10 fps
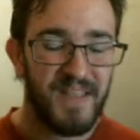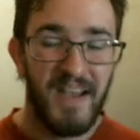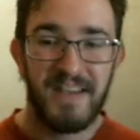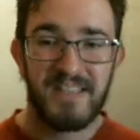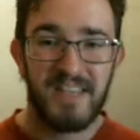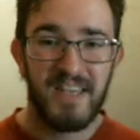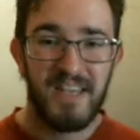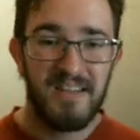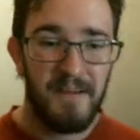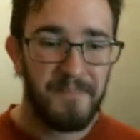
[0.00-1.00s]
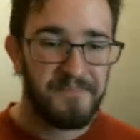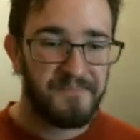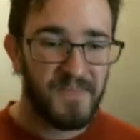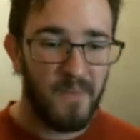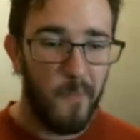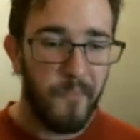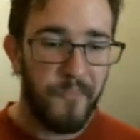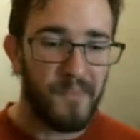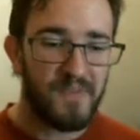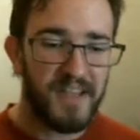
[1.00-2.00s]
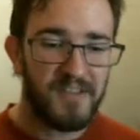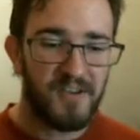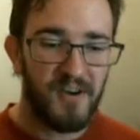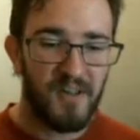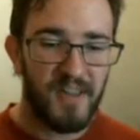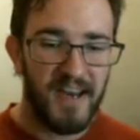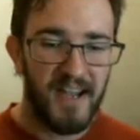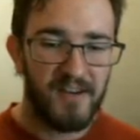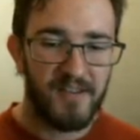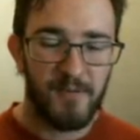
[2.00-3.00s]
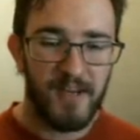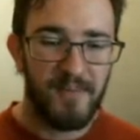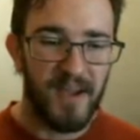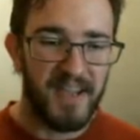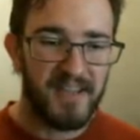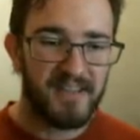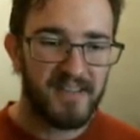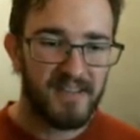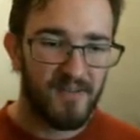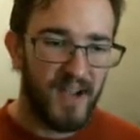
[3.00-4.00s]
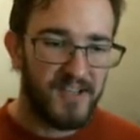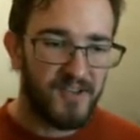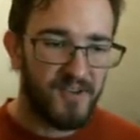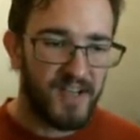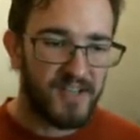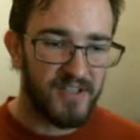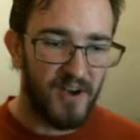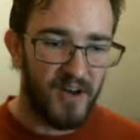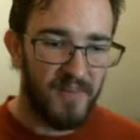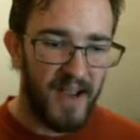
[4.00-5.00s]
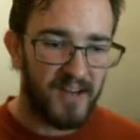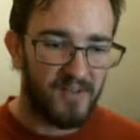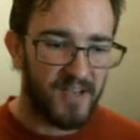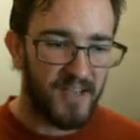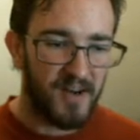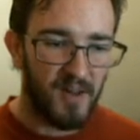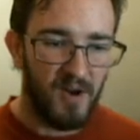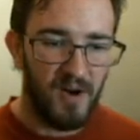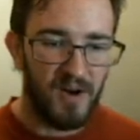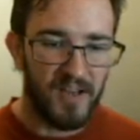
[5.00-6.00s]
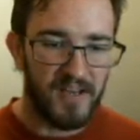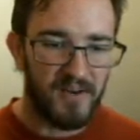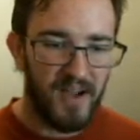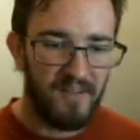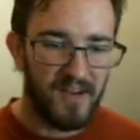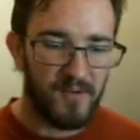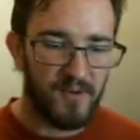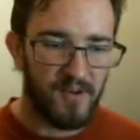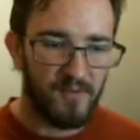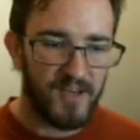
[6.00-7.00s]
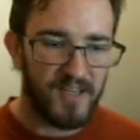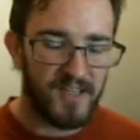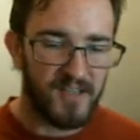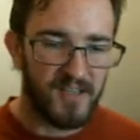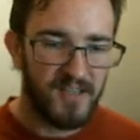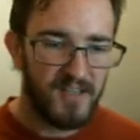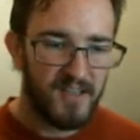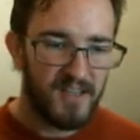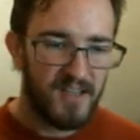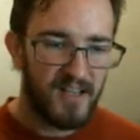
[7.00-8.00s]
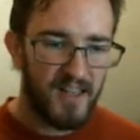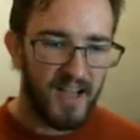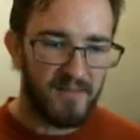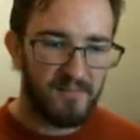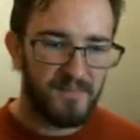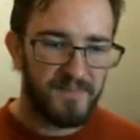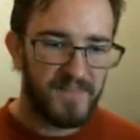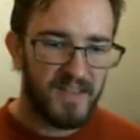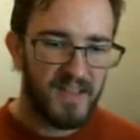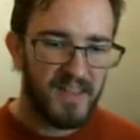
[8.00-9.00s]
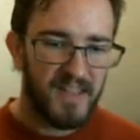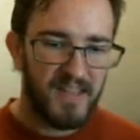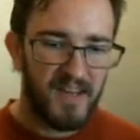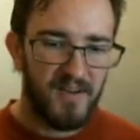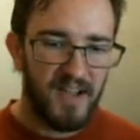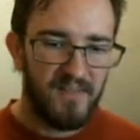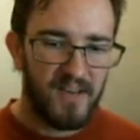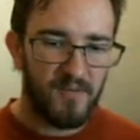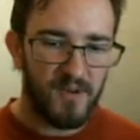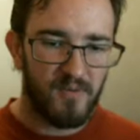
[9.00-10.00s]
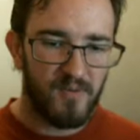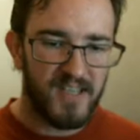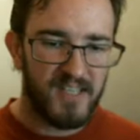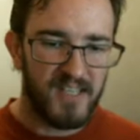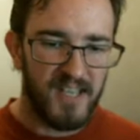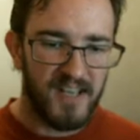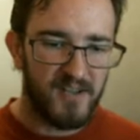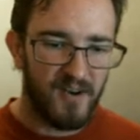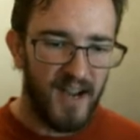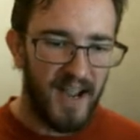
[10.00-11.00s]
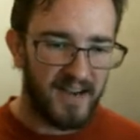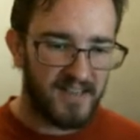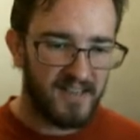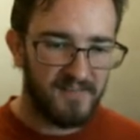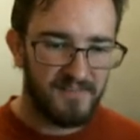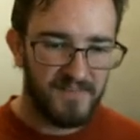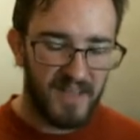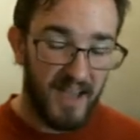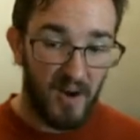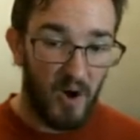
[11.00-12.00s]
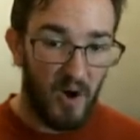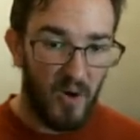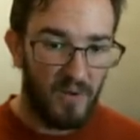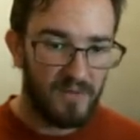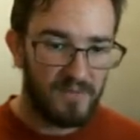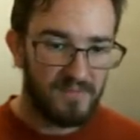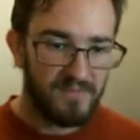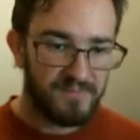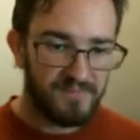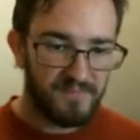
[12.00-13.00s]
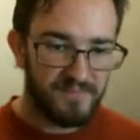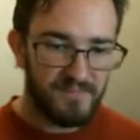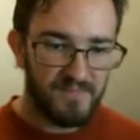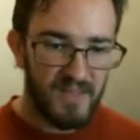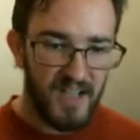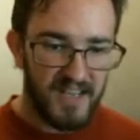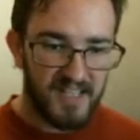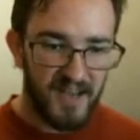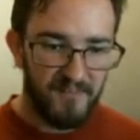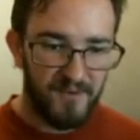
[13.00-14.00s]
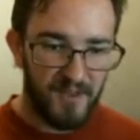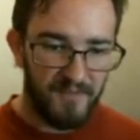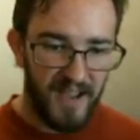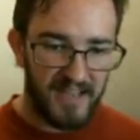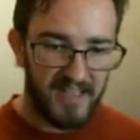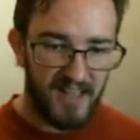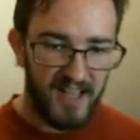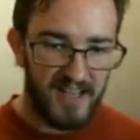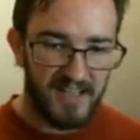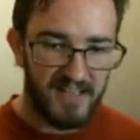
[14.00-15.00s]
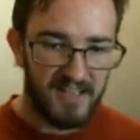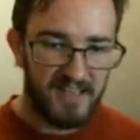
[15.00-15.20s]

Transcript: Ah, see? They took all that out in the remake. Ratchet and Clank just automatically get along and don't have any real reason to, like, they, they don't have any real reason to interact at all. Except for the fact that, like,